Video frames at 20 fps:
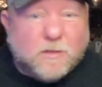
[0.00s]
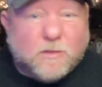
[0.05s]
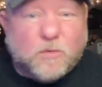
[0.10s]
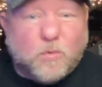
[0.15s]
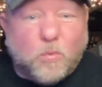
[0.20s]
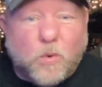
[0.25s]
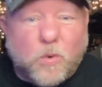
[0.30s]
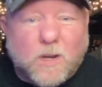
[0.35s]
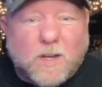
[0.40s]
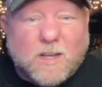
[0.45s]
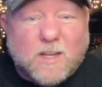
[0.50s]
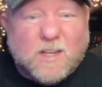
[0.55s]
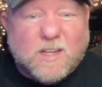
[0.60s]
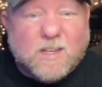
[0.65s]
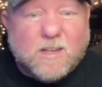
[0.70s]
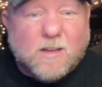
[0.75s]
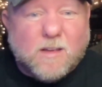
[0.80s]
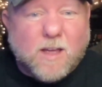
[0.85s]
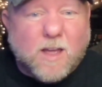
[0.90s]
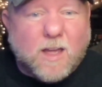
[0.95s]

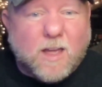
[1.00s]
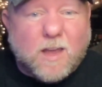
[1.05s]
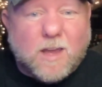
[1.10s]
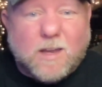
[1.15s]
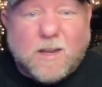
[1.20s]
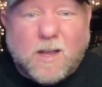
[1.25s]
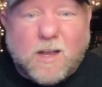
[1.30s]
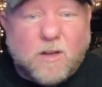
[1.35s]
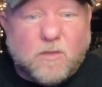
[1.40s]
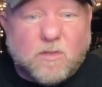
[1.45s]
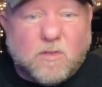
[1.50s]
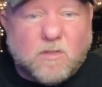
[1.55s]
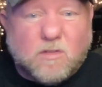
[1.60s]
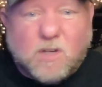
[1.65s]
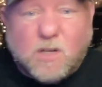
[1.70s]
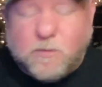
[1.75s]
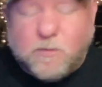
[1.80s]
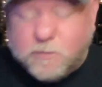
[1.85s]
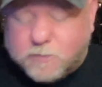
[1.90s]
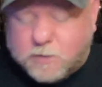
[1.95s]
28 ounces,
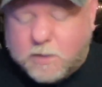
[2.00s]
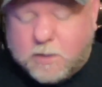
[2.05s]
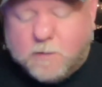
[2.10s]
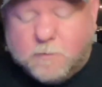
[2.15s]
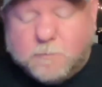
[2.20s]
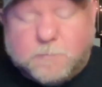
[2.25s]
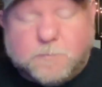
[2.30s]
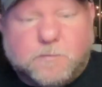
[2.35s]
give or take.